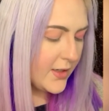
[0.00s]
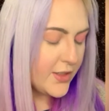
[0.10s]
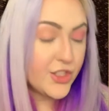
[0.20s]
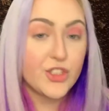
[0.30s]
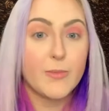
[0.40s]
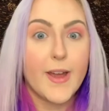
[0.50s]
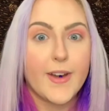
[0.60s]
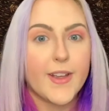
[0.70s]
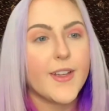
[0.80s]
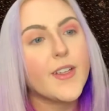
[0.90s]

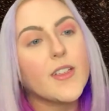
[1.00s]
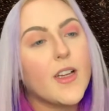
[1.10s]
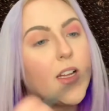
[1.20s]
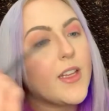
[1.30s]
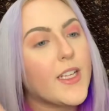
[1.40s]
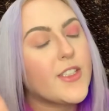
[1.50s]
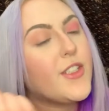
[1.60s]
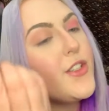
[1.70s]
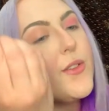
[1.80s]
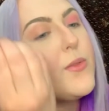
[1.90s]
dramatic, I like to
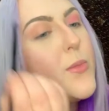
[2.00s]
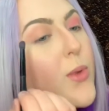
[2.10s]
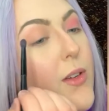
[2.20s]
do more of a